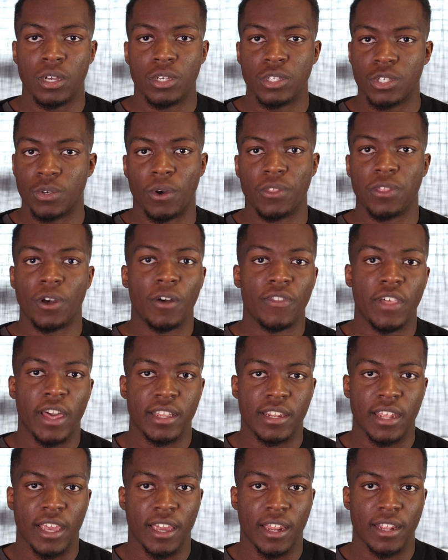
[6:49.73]
So with all
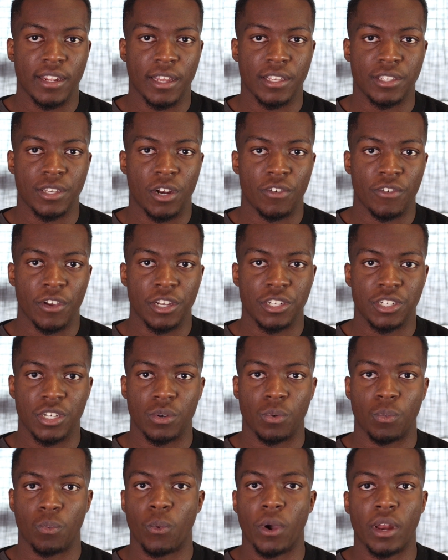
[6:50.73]
that taken into consideration,
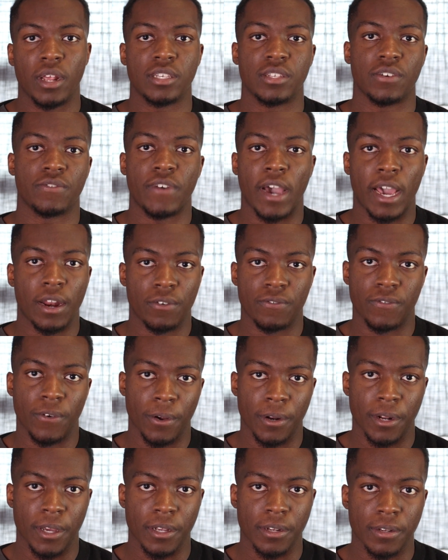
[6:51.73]
what is the final
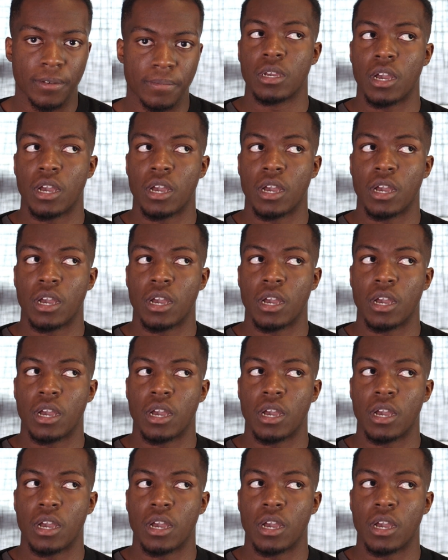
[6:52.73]
verdict?